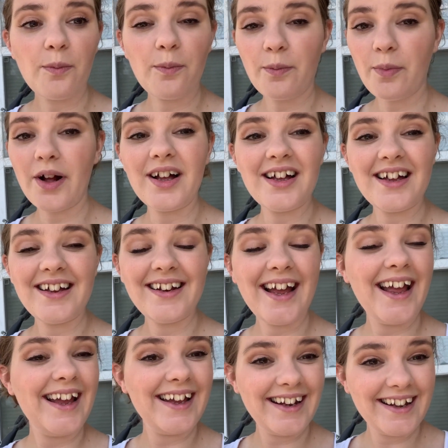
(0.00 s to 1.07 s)
But
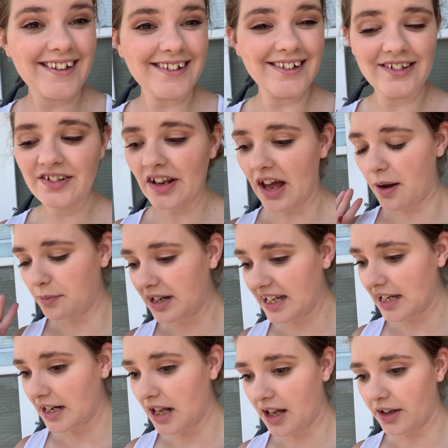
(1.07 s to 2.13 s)
in other news, I'm going to get
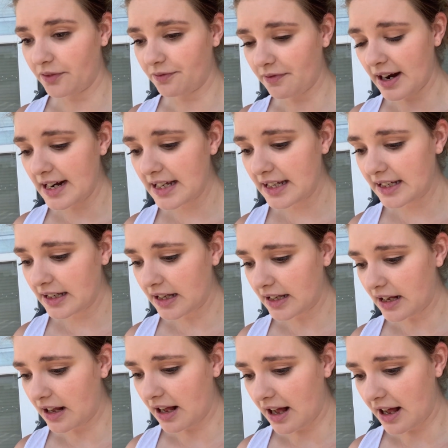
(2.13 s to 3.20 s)
on writing
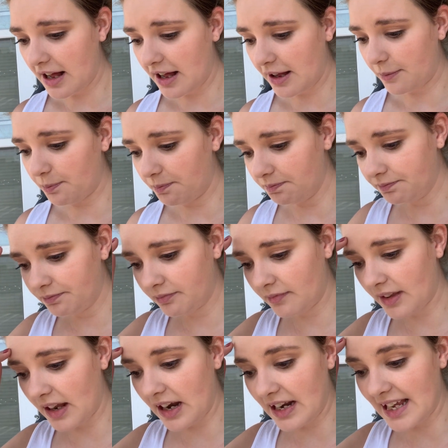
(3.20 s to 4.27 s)
and
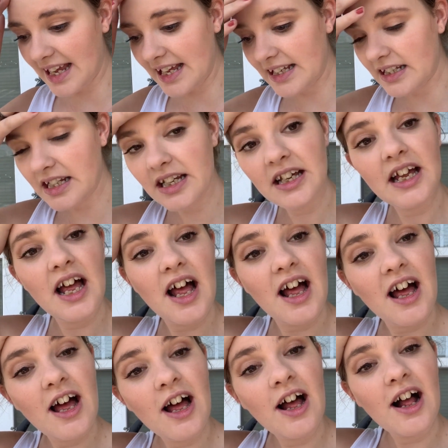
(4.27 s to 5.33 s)
get
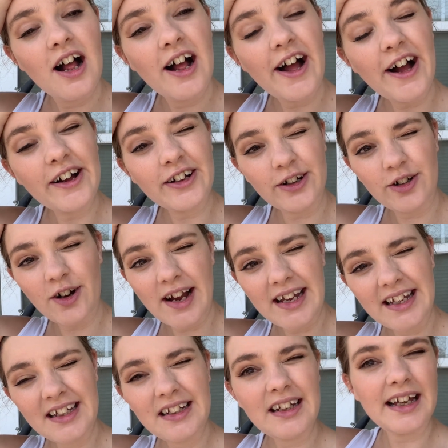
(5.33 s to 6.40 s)

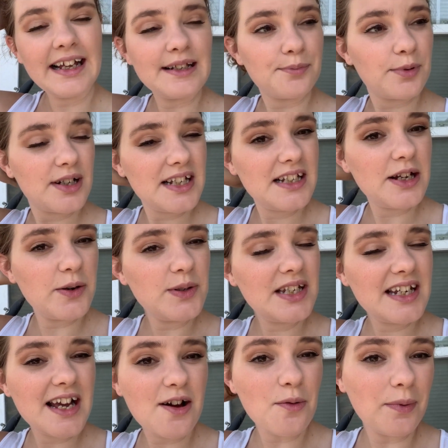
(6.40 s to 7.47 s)
cranking. It's pretty toasty
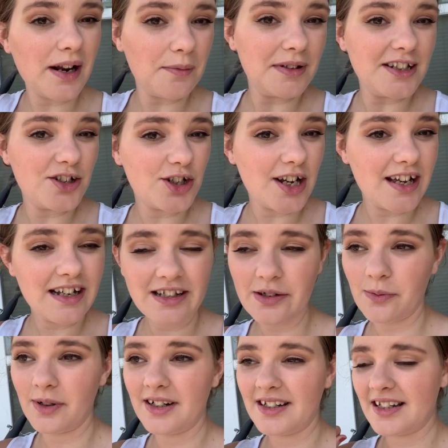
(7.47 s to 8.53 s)
out, but I'm in the shade, so
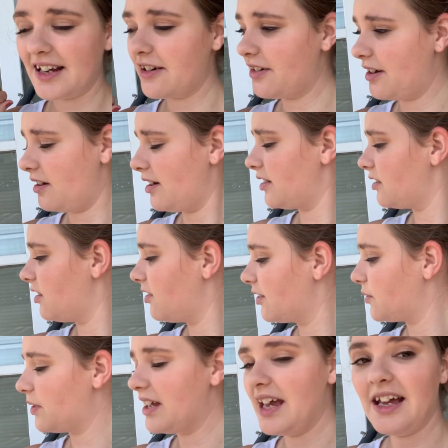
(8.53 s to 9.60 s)
we're going to stay out here as long as
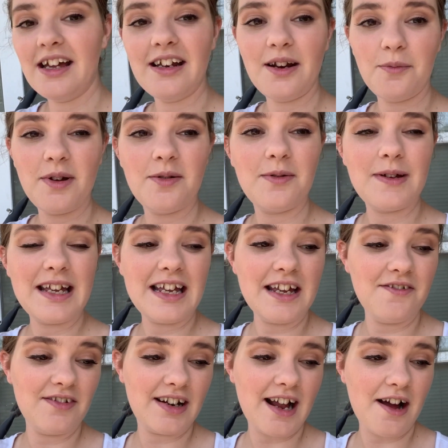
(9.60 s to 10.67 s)
we can. Maybe
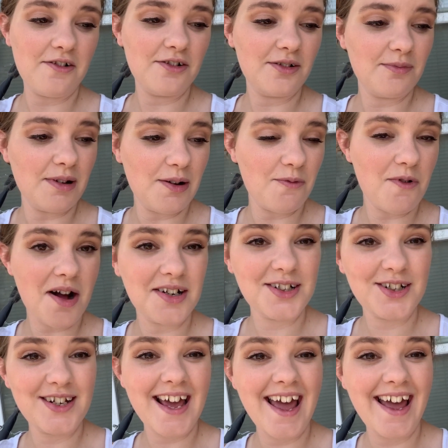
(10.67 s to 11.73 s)
even out my watch
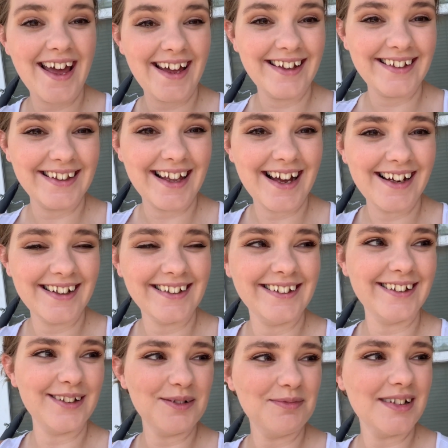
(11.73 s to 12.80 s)
tan line a
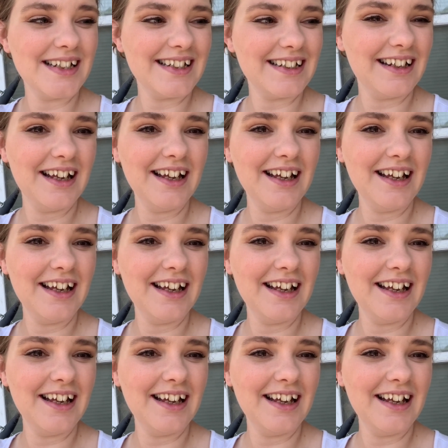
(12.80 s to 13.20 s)
little bit.